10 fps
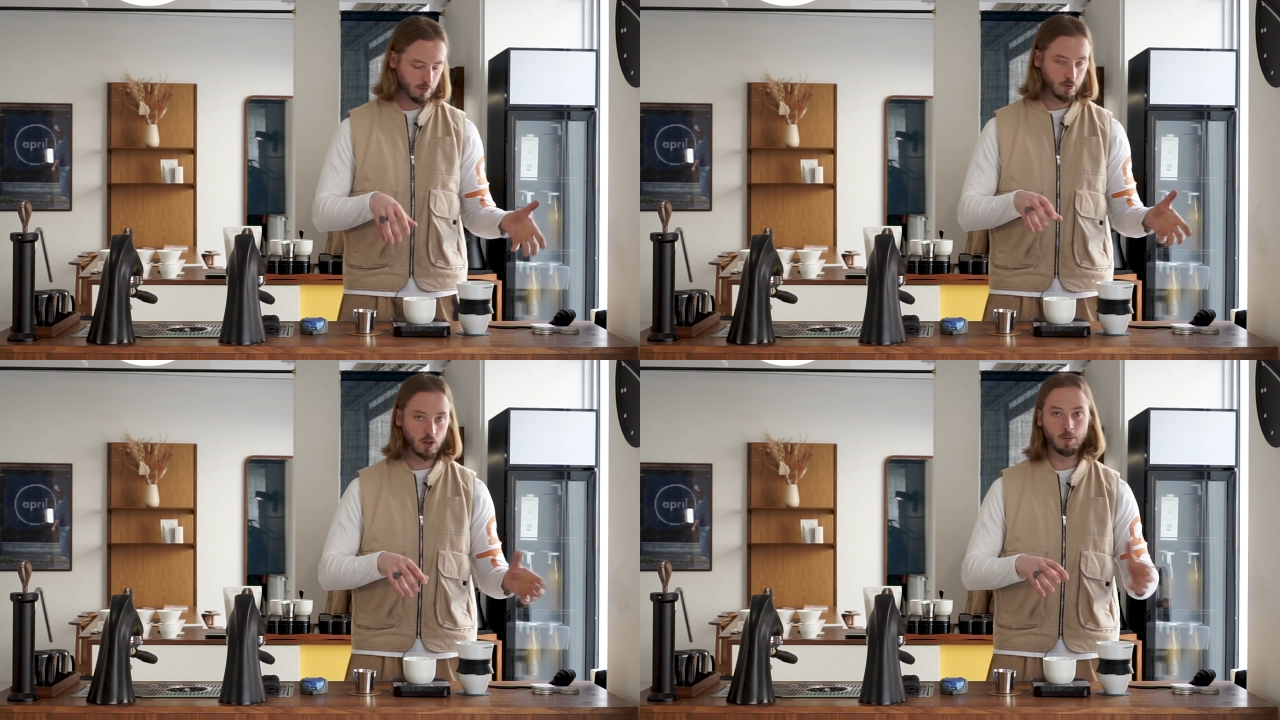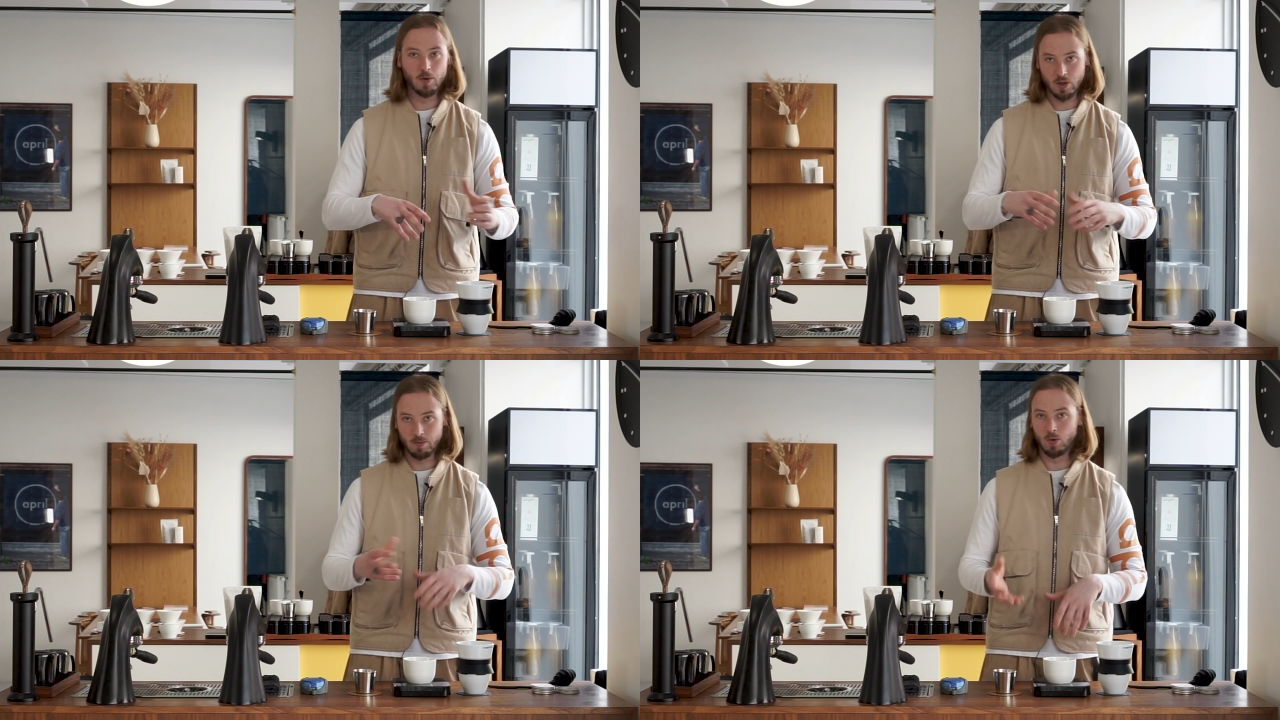full
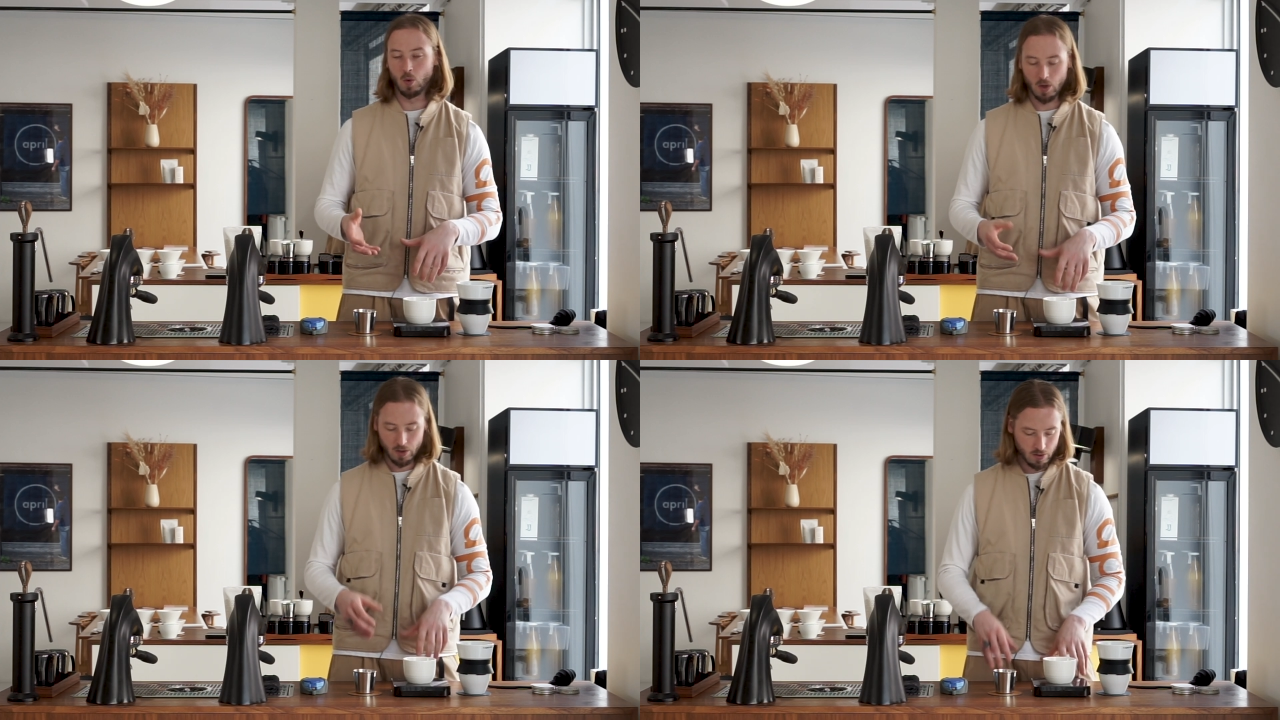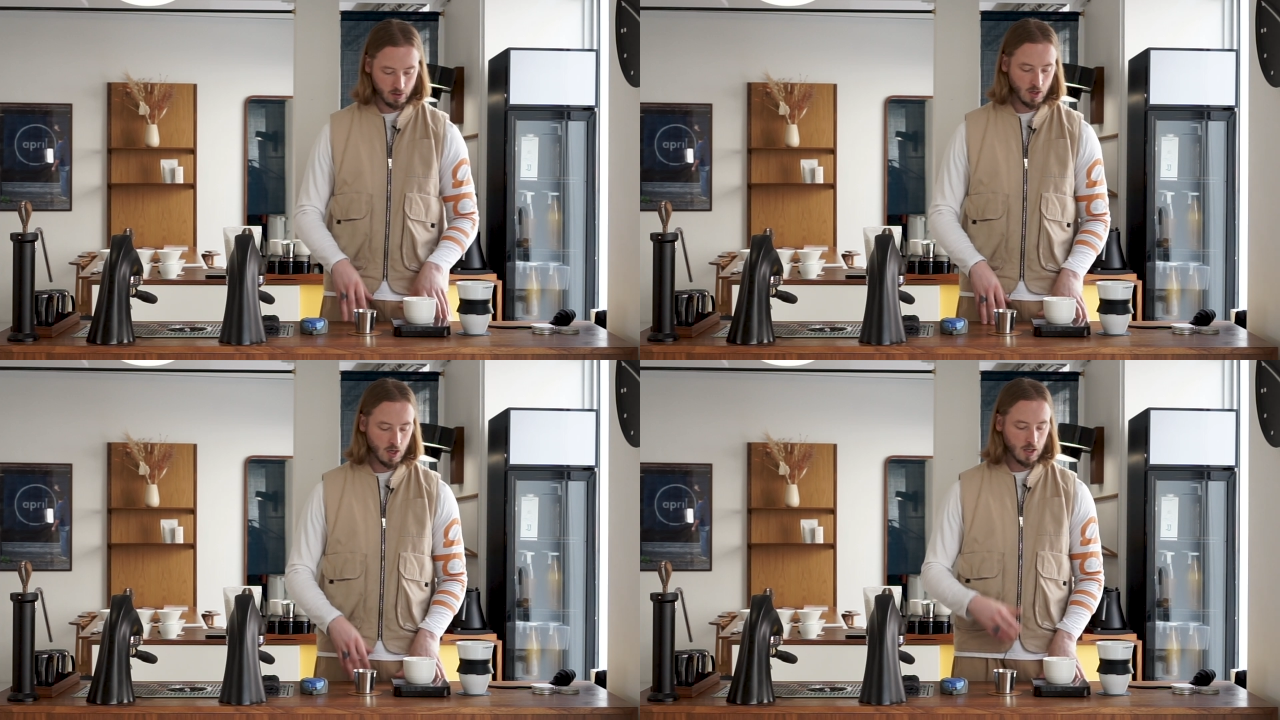immersion brewers,
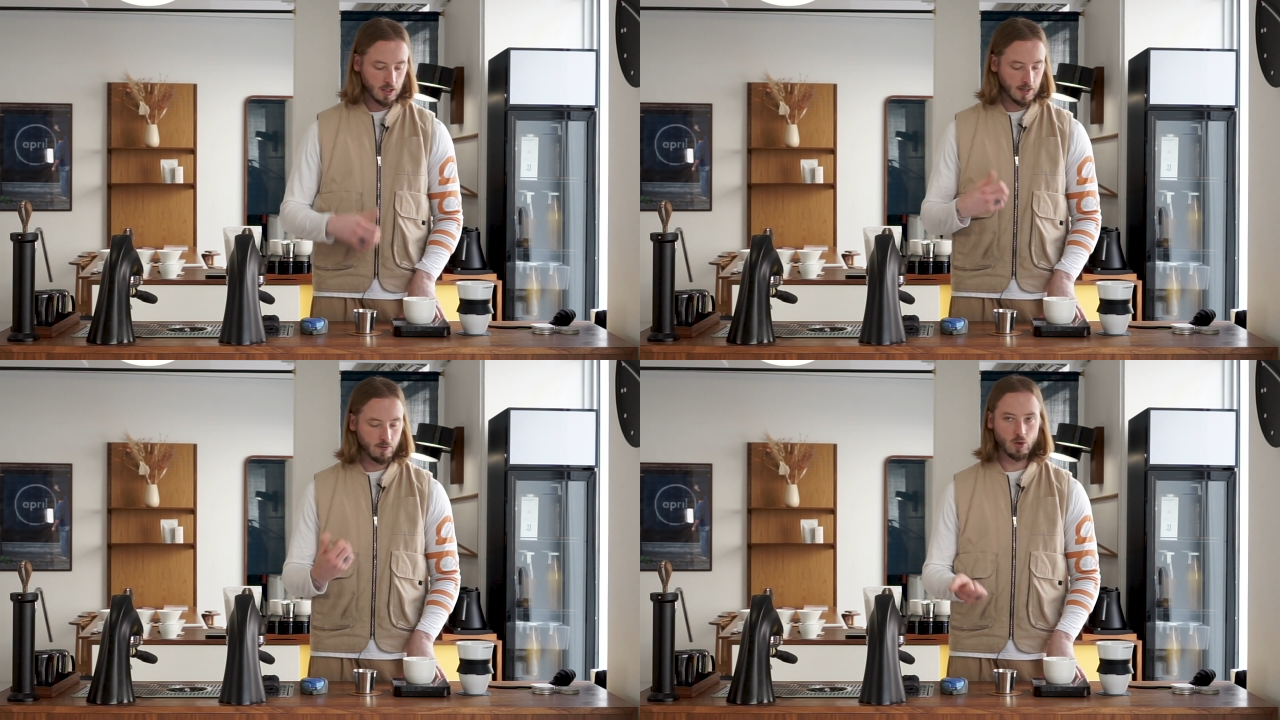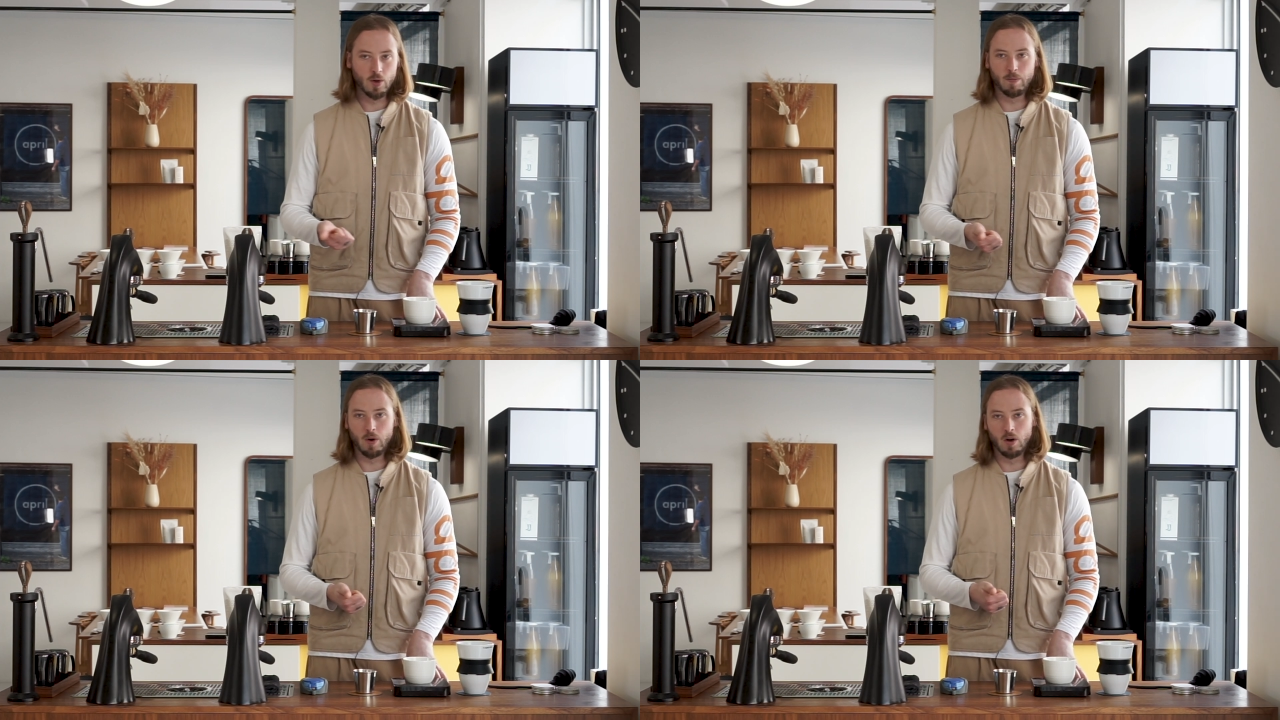Clever
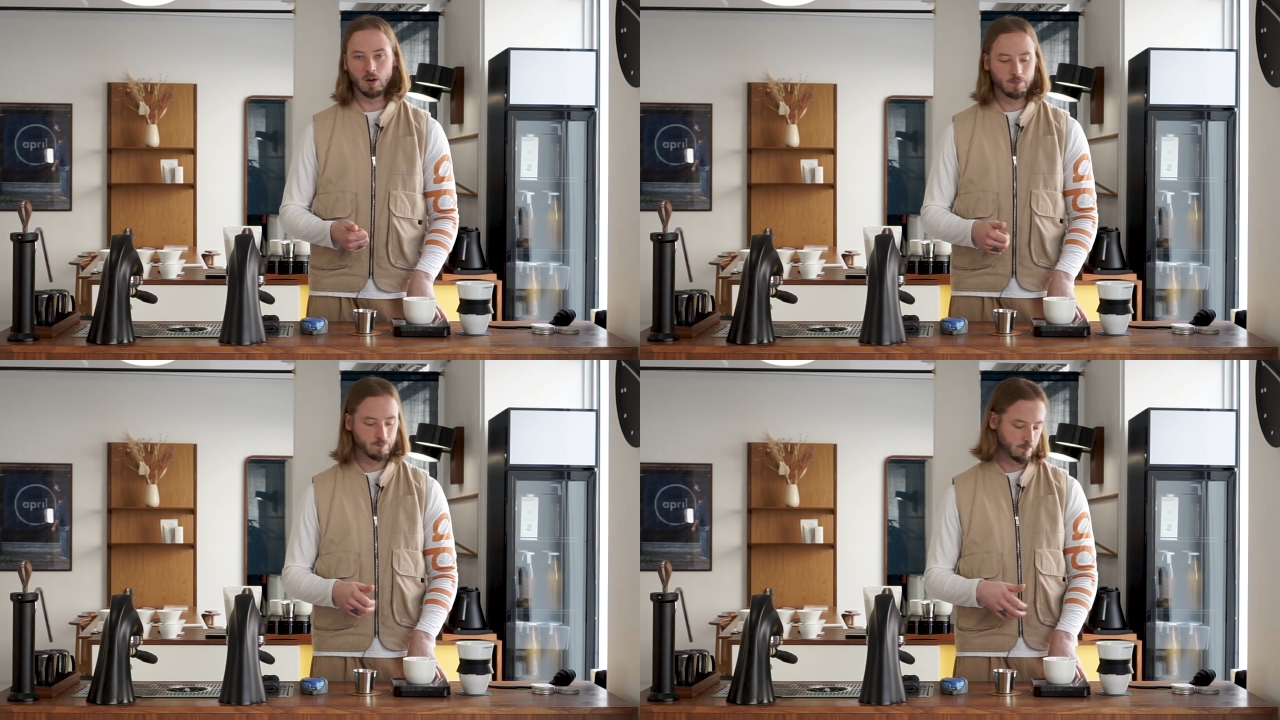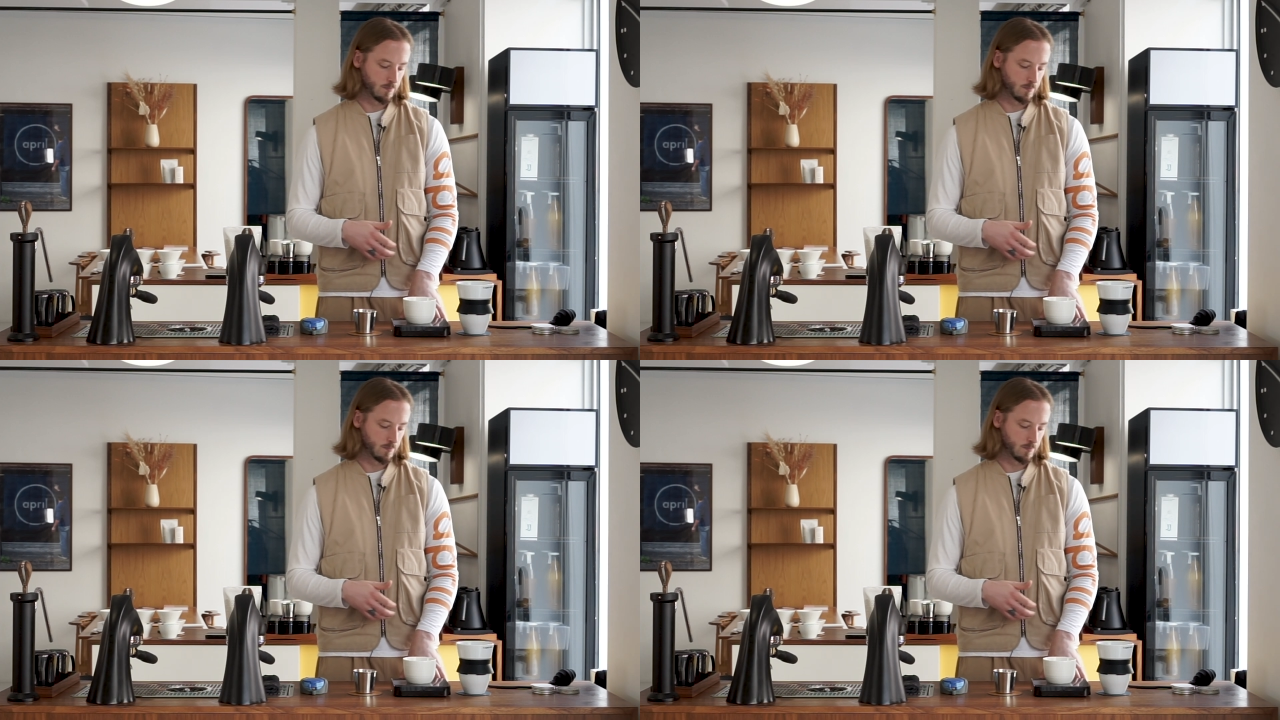Dripper,